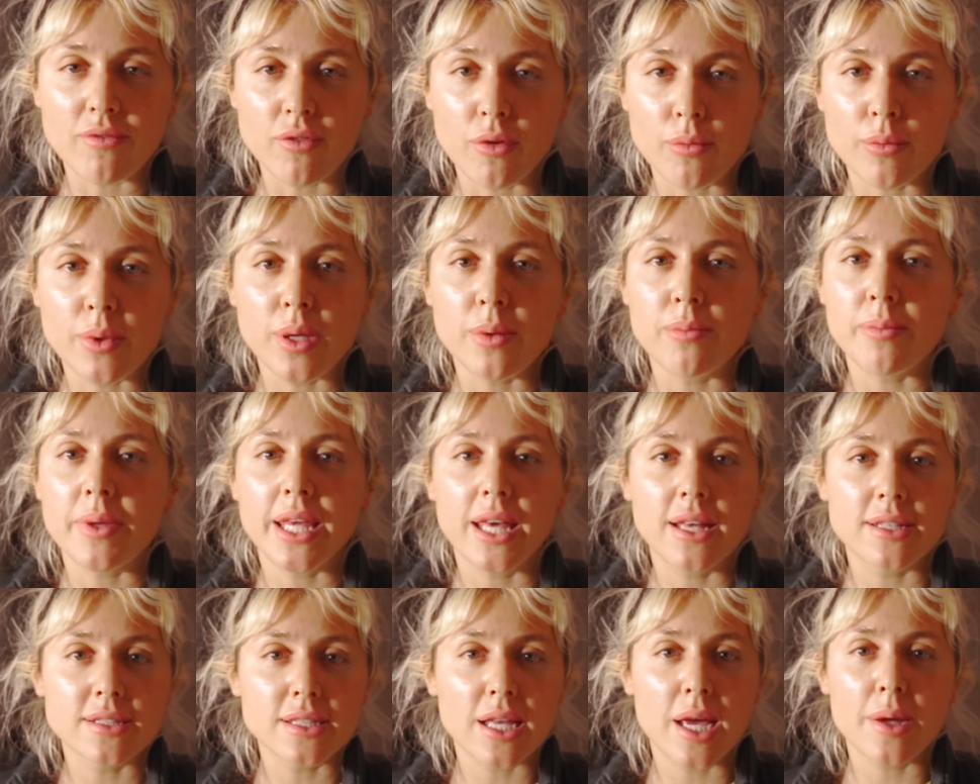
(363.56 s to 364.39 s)
for me
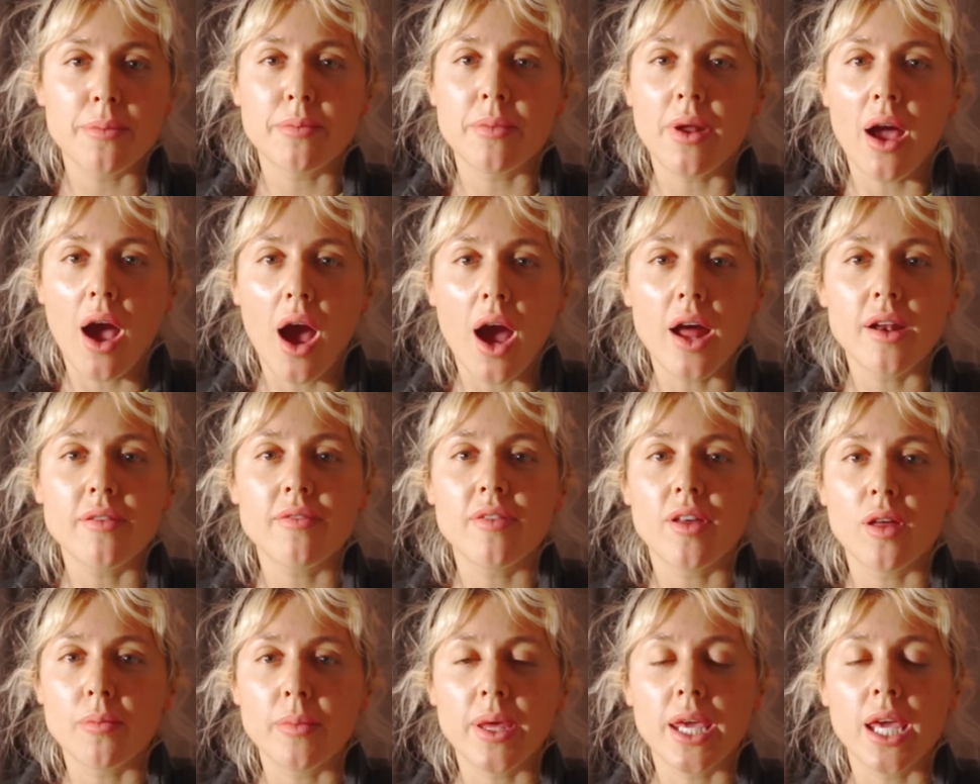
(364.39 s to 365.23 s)
because I'm not
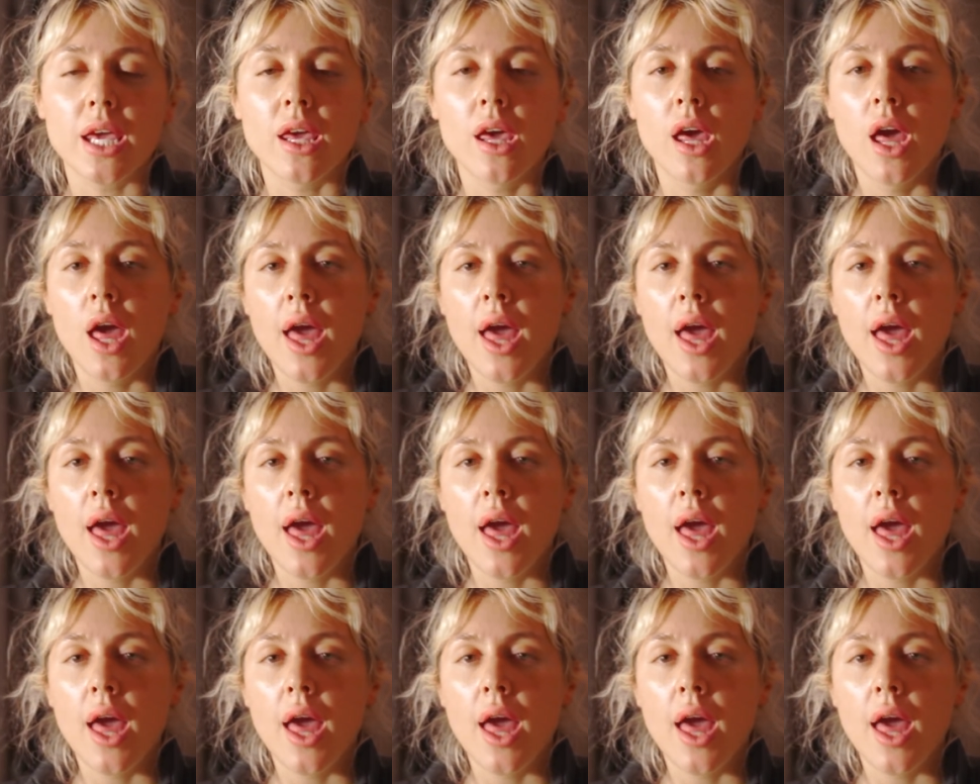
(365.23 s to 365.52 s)
filming